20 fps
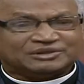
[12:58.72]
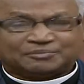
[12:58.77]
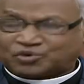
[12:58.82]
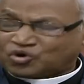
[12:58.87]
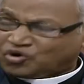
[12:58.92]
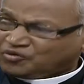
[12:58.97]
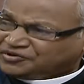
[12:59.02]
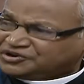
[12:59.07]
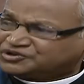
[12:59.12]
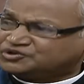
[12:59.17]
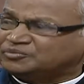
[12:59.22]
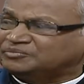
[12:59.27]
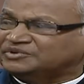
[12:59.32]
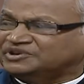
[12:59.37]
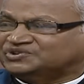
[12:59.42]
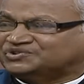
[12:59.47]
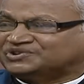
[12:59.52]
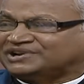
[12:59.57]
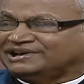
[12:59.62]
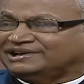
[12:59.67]
The prophets
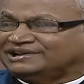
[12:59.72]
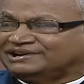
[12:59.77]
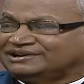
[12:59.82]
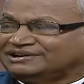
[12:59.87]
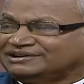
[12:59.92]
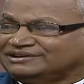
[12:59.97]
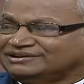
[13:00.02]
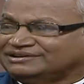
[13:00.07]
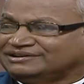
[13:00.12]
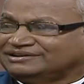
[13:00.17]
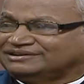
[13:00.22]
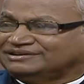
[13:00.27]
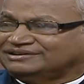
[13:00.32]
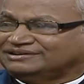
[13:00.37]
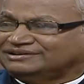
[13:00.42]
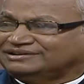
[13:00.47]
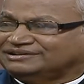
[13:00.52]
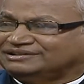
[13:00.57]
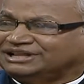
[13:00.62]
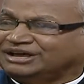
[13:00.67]
of Israel,
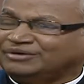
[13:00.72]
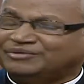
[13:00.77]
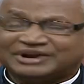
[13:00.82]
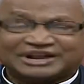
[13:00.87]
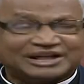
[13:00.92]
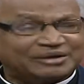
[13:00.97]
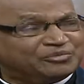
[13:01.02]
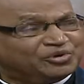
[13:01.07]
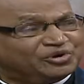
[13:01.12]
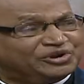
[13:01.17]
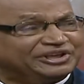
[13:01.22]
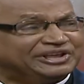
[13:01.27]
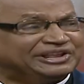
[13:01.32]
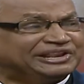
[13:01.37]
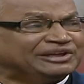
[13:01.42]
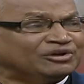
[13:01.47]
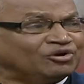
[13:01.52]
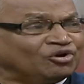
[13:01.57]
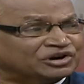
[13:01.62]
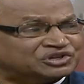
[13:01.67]
they were
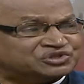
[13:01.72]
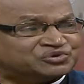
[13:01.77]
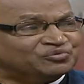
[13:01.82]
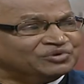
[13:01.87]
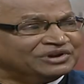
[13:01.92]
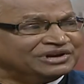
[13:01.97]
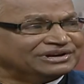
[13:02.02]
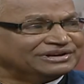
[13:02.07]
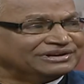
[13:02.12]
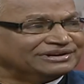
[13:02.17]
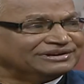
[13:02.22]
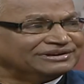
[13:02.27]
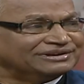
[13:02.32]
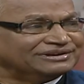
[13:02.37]
communicating God's will.